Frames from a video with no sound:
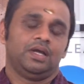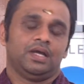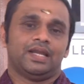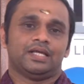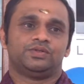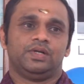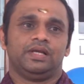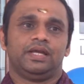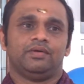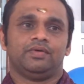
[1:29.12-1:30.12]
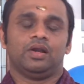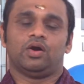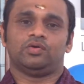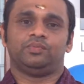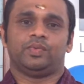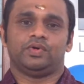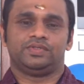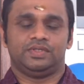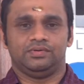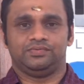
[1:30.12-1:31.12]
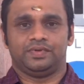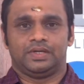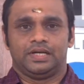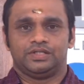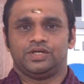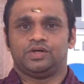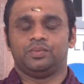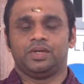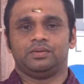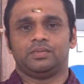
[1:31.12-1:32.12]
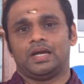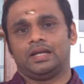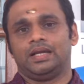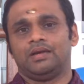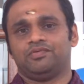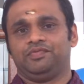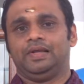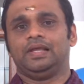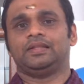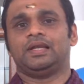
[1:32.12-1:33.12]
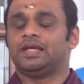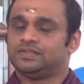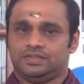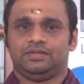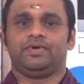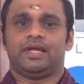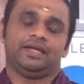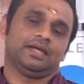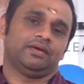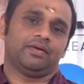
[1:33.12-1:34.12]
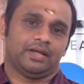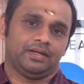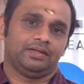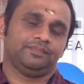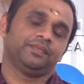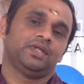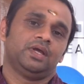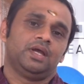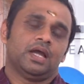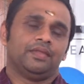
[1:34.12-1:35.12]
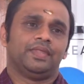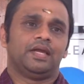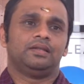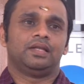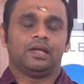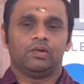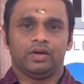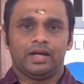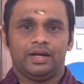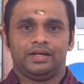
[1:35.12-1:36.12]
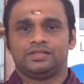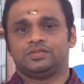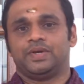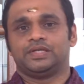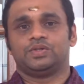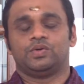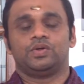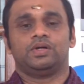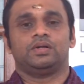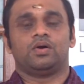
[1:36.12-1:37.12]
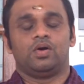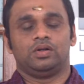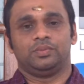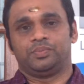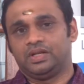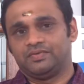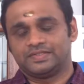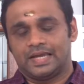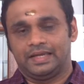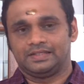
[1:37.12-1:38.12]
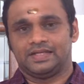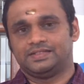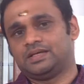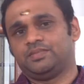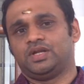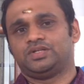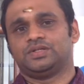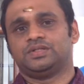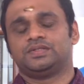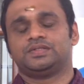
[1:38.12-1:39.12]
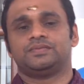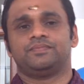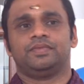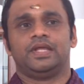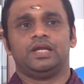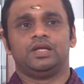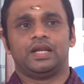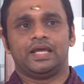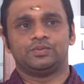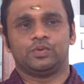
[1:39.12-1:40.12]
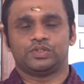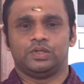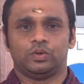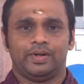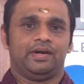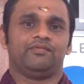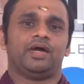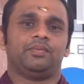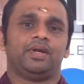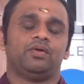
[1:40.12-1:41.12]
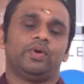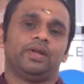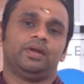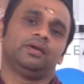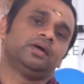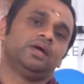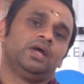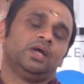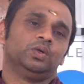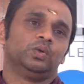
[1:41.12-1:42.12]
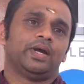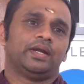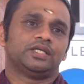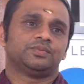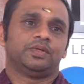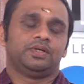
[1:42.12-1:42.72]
It actually gave a lot of positive energy to me and gave a feeling that yes, even I can crack it. And then the regular guidance based on all the previous IELTS examinations, then an exposure to an environment wherein you get guidance